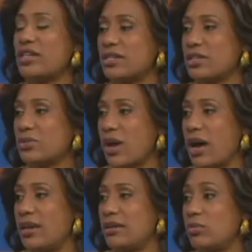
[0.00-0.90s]
does
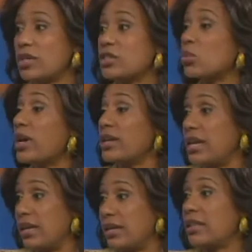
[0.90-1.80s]
I what does one
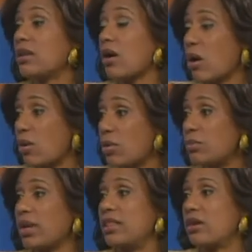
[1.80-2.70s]
need in their
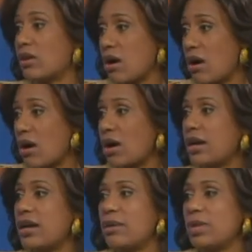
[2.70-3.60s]
home, in their car?
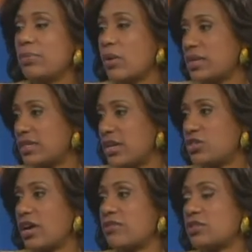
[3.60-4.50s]
People always say you
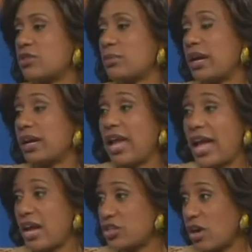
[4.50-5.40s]
should have a certain amount of
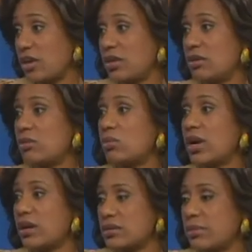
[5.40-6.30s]
cash on you.
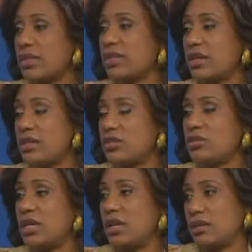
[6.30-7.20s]
What are some of the things you
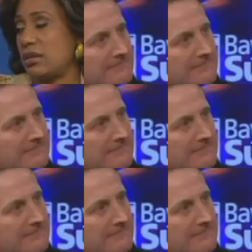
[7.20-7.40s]
need?